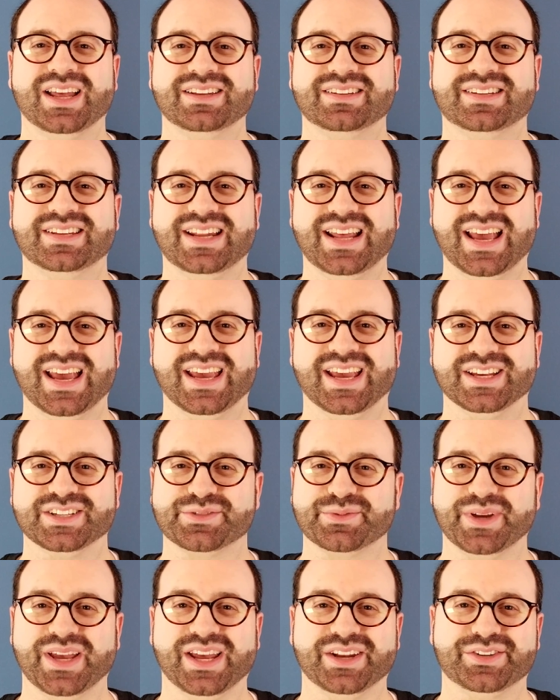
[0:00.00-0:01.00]
Today, as
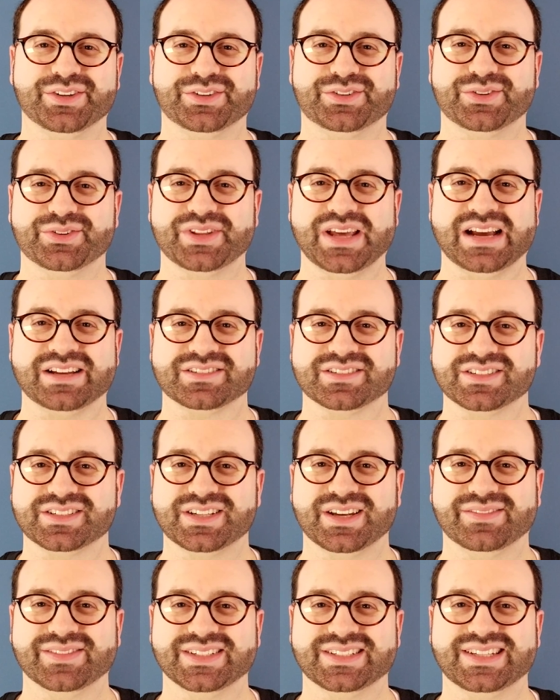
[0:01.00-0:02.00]
we enter
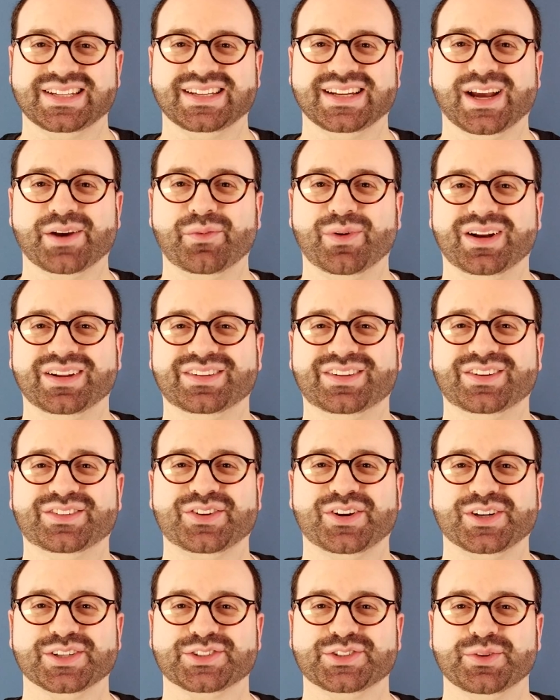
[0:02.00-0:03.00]
2017, I wanted to
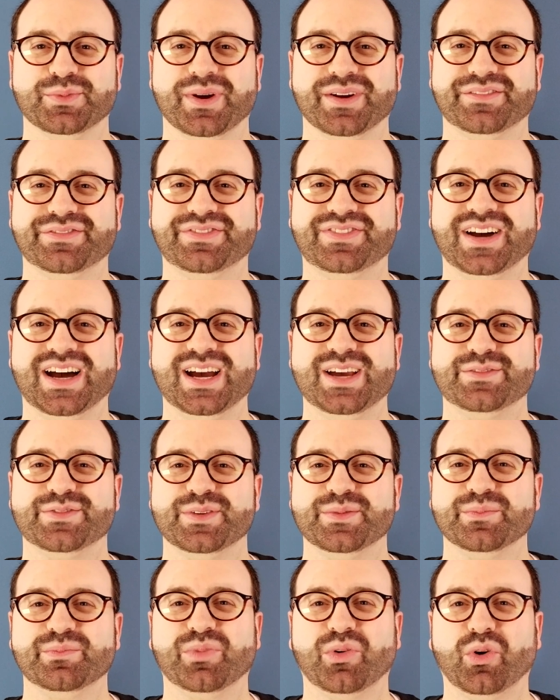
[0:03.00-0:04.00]
talk to you about 5
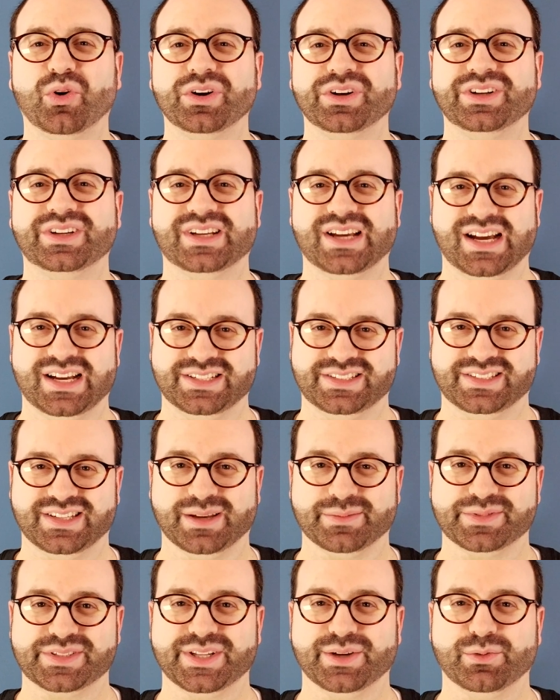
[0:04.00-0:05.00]
important
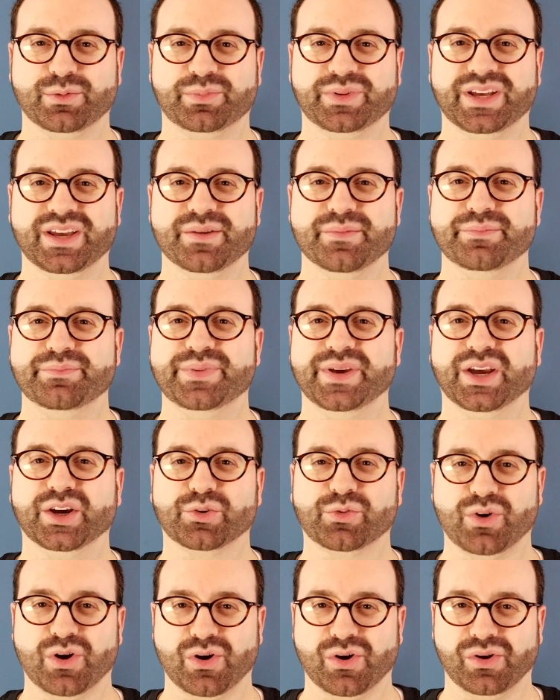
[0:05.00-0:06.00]
concepts that will play a big
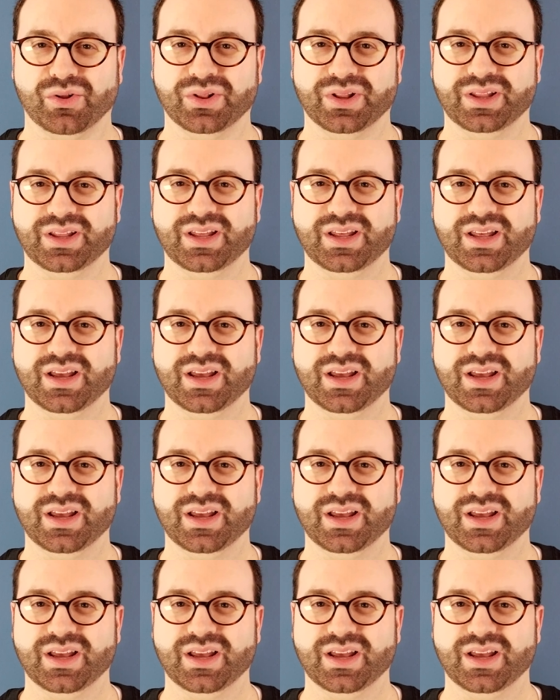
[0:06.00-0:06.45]
role,